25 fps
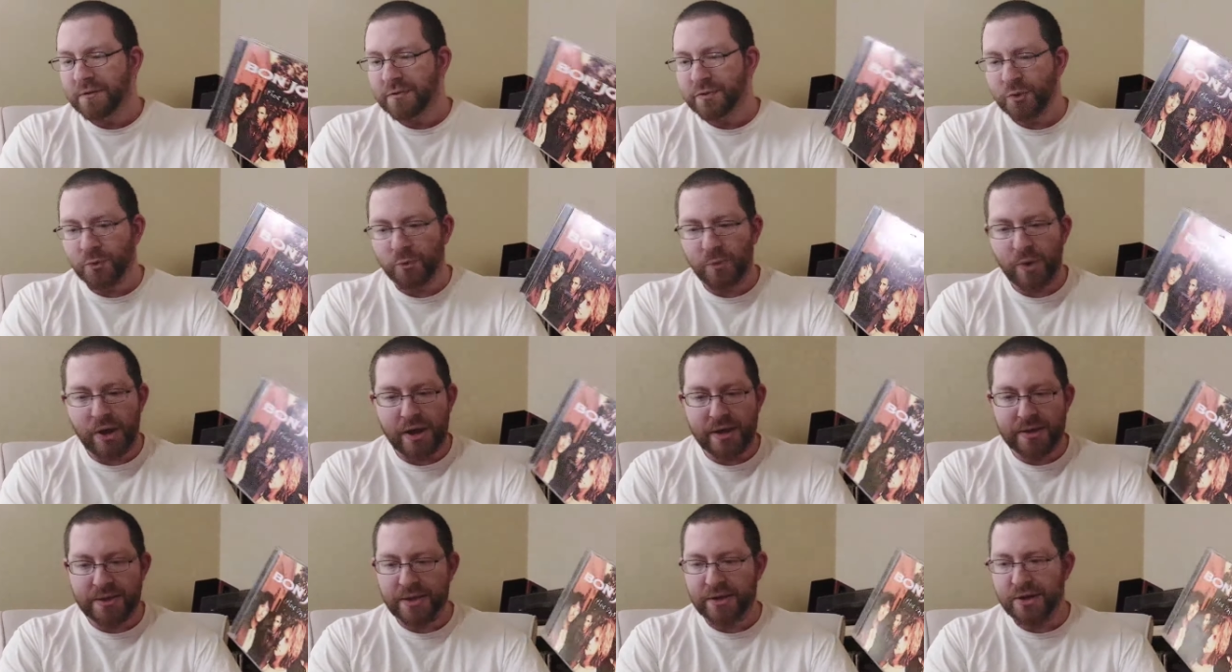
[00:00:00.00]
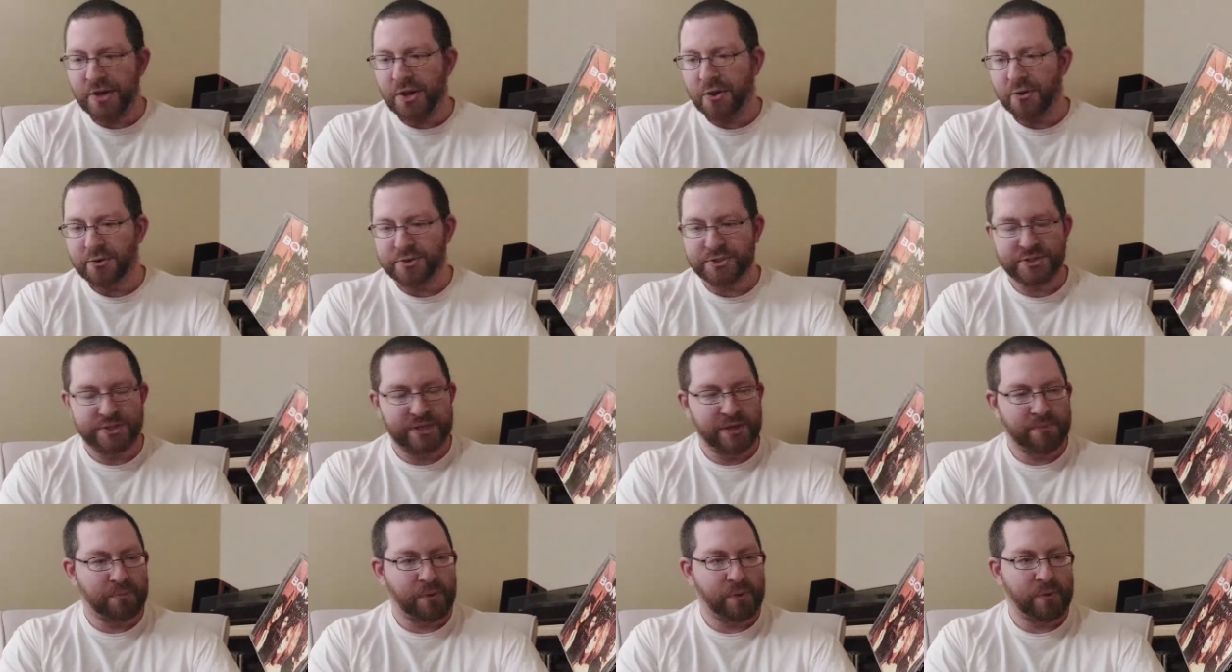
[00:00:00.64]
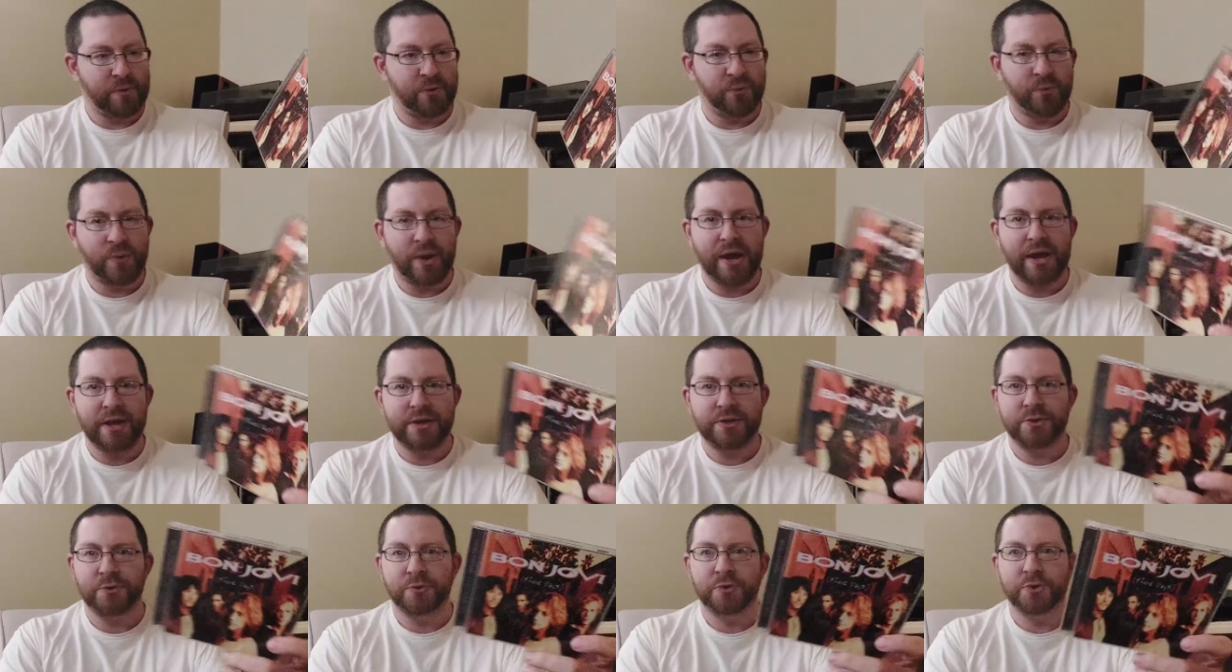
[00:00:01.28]
the way they know Slippery When
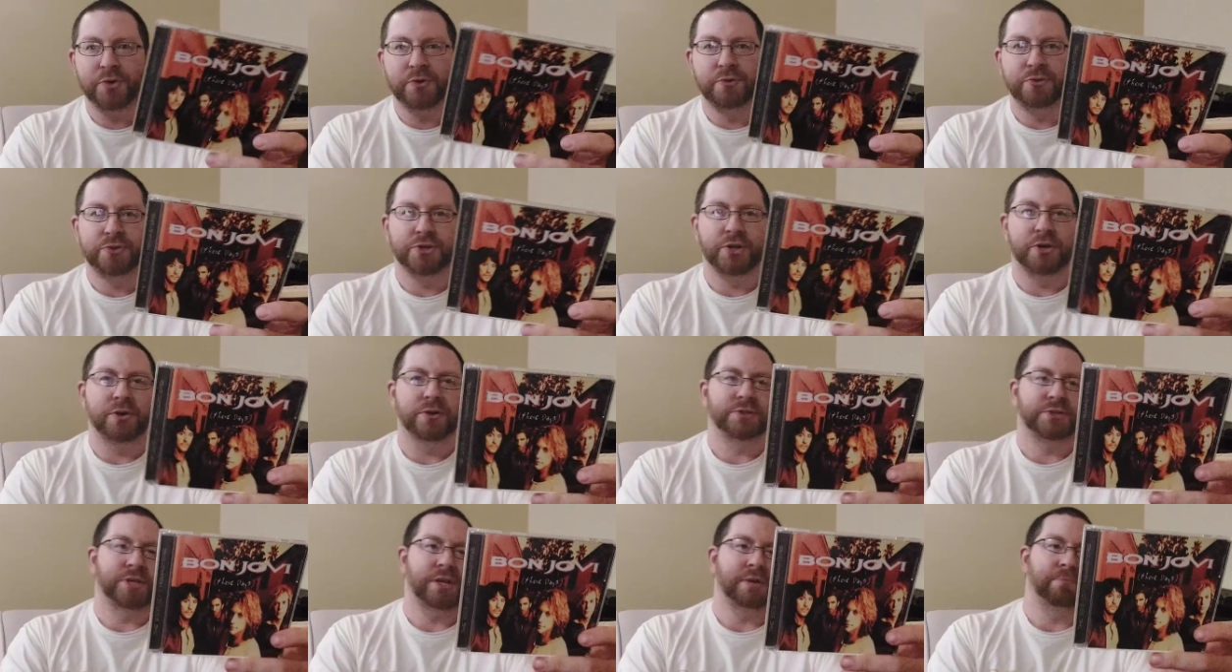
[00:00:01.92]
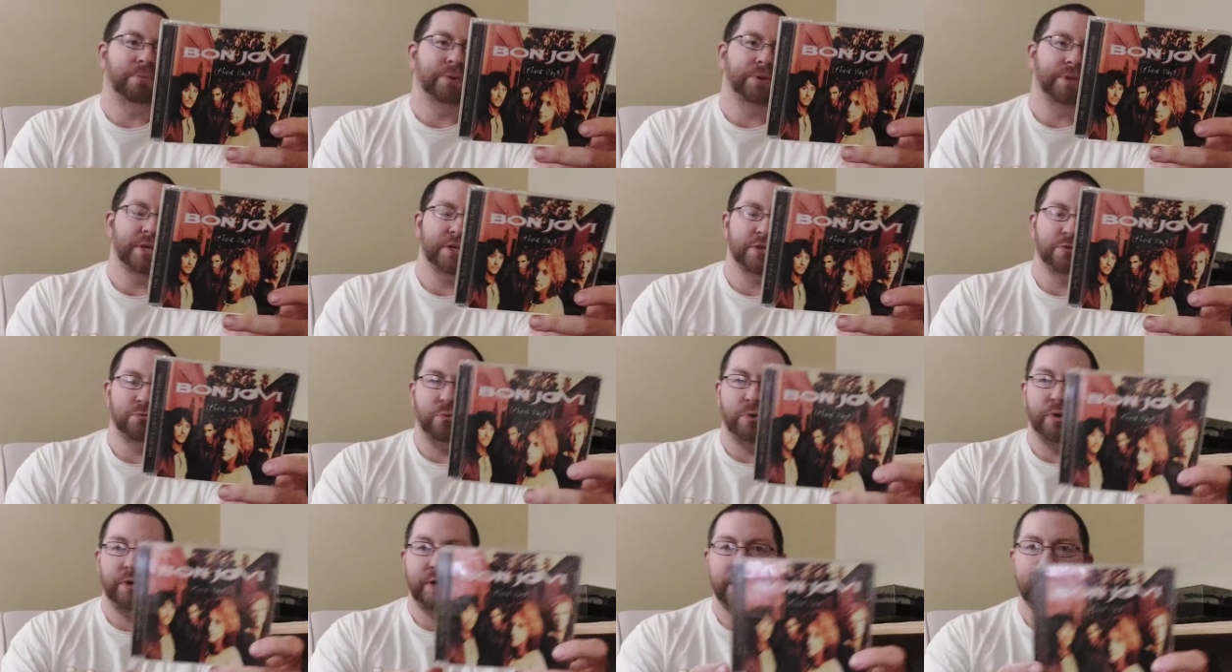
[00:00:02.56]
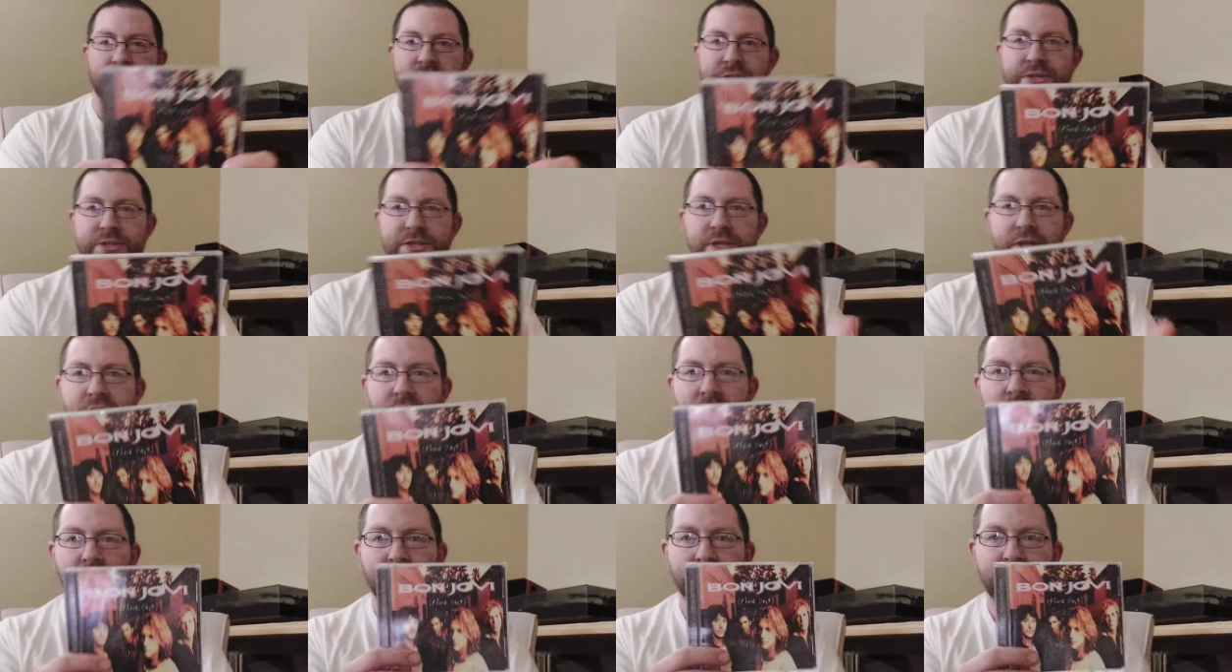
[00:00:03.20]
Wet or New Jersey, but this one is
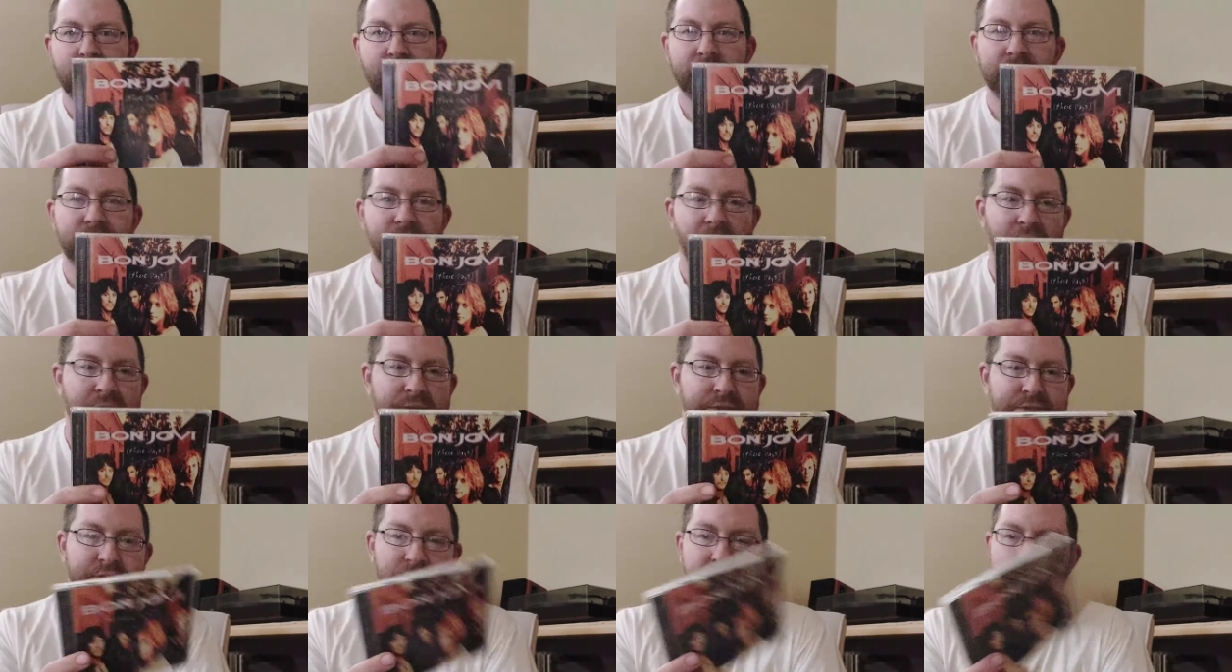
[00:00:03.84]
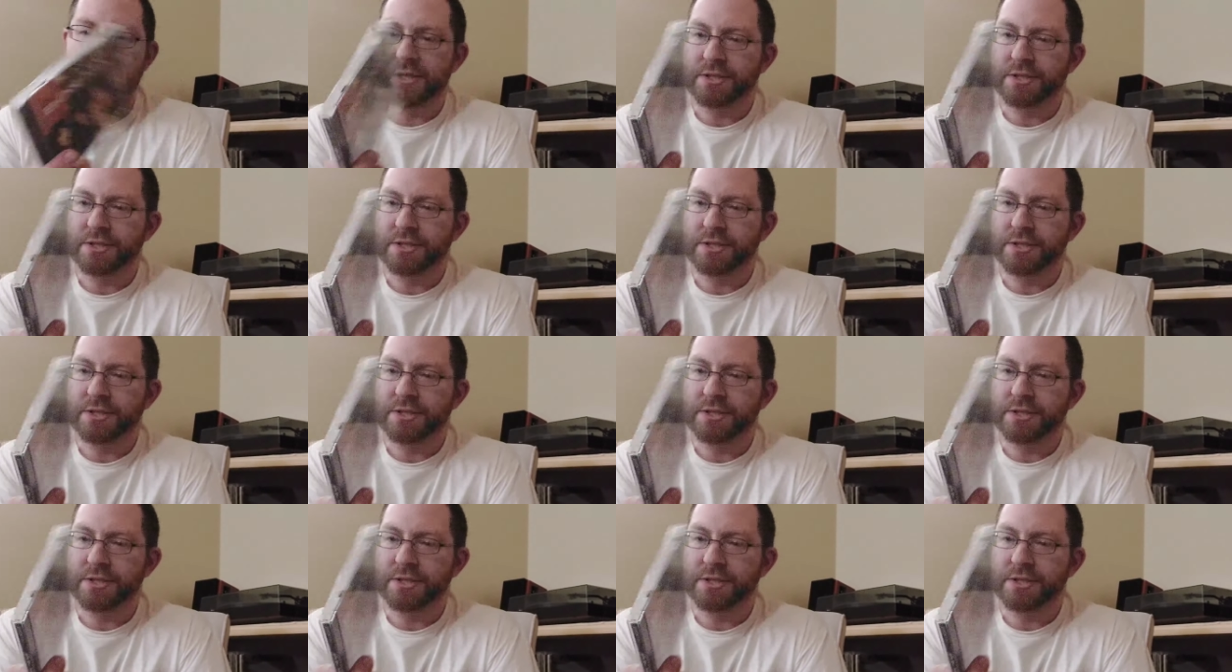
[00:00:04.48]
fantastic.